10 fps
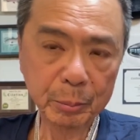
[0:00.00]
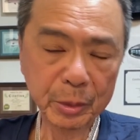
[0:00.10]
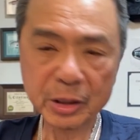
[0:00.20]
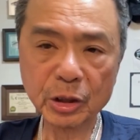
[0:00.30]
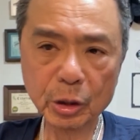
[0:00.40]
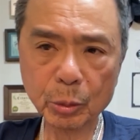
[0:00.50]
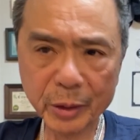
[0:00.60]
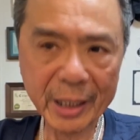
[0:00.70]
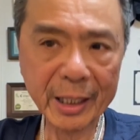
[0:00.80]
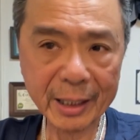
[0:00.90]
but this year
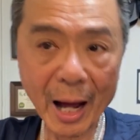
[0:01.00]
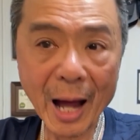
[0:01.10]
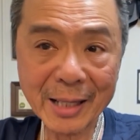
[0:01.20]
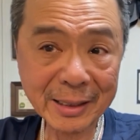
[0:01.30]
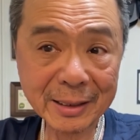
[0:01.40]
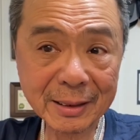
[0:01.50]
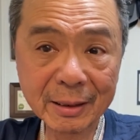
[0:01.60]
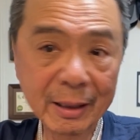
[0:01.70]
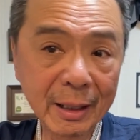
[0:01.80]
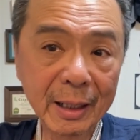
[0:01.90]
we had ice,
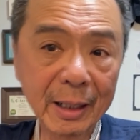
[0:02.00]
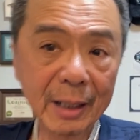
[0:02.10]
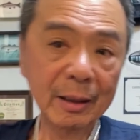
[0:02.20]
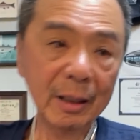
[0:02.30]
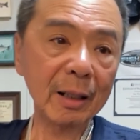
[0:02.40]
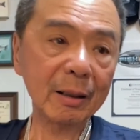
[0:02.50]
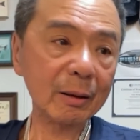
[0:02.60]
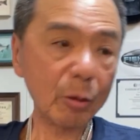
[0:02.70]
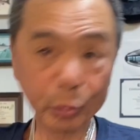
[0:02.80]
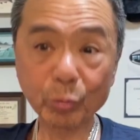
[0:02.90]

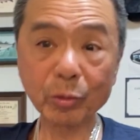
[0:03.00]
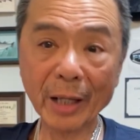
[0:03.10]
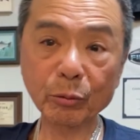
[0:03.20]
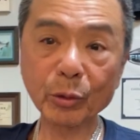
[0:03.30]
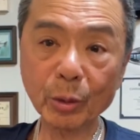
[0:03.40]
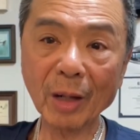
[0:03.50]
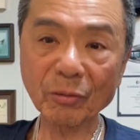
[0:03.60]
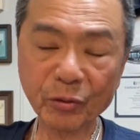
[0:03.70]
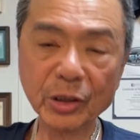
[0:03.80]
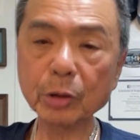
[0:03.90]
like real
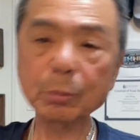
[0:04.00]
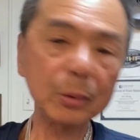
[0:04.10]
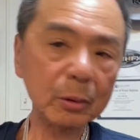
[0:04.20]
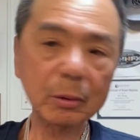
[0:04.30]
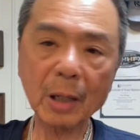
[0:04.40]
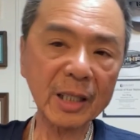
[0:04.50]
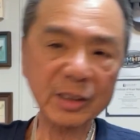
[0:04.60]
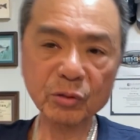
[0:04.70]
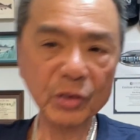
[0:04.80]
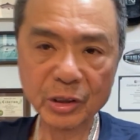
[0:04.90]
fishable
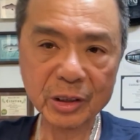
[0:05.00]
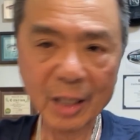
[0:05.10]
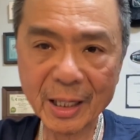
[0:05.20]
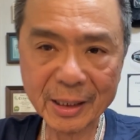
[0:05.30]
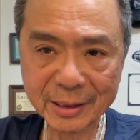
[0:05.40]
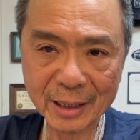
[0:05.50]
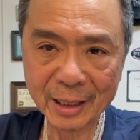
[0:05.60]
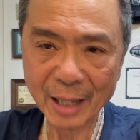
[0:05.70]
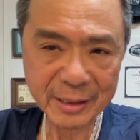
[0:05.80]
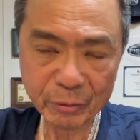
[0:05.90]
ice fishing ice,
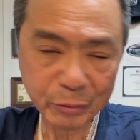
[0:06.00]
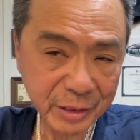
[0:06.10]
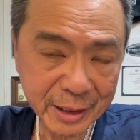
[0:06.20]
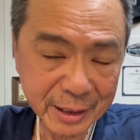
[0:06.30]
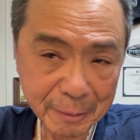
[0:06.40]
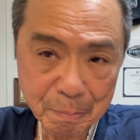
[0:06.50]
and I never did it.